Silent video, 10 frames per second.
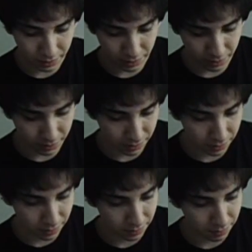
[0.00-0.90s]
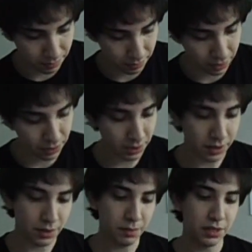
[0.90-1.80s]
Oh yeah,
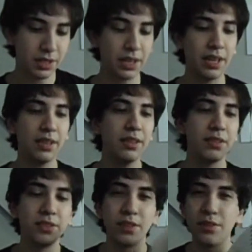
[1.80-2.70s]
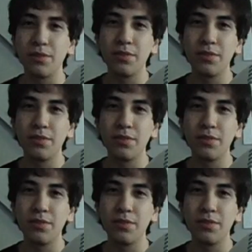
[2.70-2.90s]
there's a bunch of alien stuff.